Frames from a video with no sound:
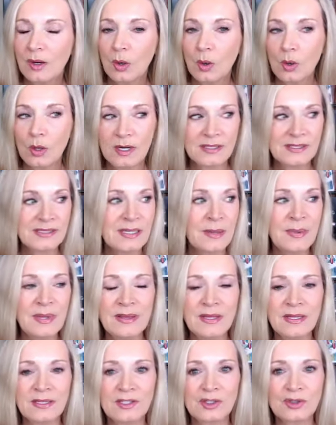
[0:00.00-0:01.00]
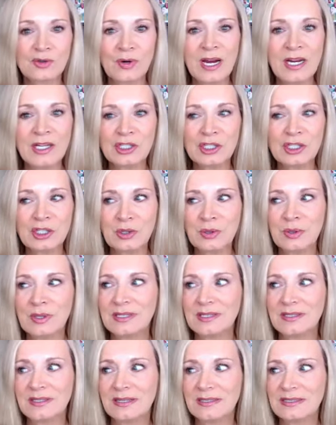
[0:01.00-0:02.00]
or it's something that strikes you
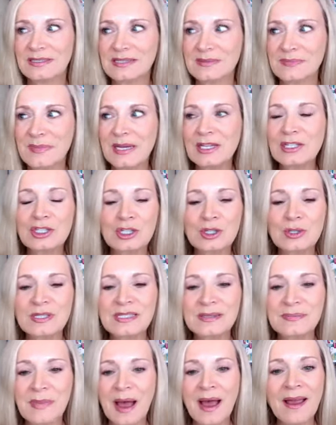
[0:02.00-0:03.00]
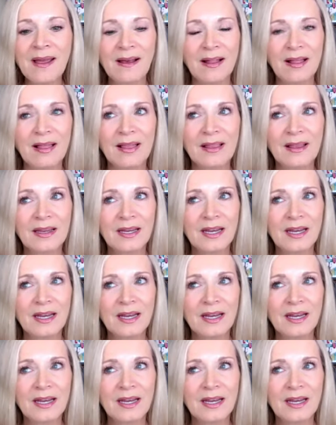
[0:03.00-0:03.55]
and just makes you smile